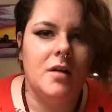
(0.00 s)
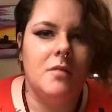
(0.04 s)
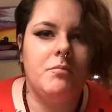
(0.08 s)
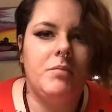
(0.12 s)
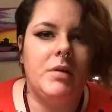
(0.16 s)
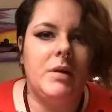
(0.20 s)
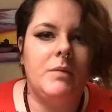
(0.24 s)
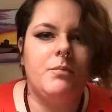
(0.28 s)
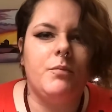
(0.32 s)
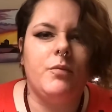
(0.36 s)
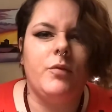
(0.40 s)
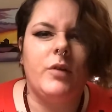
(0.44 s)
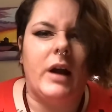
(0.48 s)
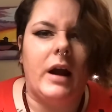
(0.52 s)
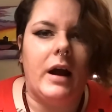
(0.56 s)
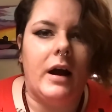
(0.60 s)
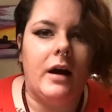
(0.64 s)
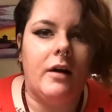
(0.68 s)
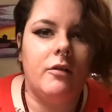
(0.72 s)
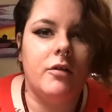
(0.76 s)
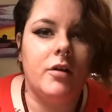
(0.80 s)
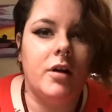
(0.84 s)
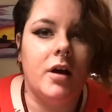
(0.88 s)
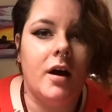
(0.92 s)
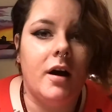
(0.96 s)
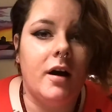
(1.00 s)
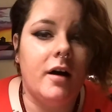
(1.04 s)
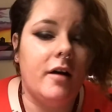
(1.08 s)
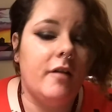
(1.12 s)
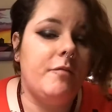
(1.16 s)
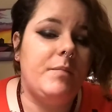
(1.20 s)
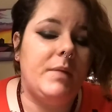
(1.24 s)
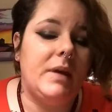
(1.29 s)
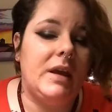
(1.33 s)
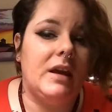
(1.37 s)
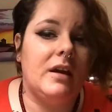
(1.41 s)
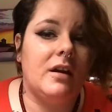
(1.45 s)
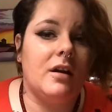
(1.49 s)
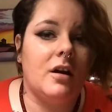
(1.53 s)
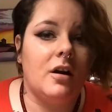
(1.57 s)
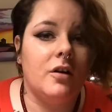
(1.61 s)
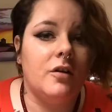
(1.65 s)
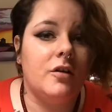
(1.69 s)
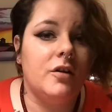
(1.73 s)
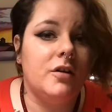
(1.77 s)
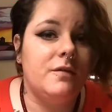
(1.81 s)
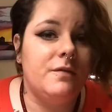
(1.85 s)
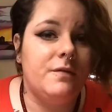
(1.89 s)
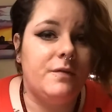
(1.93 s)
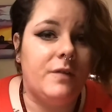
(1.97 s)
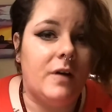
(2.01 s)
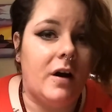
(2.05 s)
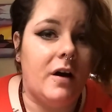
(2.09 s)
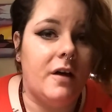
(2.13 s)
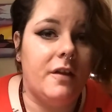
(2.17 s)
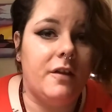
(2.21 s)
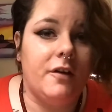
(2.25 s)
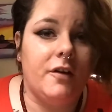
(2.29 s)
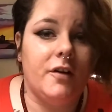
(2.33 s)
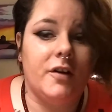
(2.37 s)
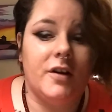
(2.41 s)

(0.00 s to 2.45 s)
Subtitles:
Be proud of being a good father.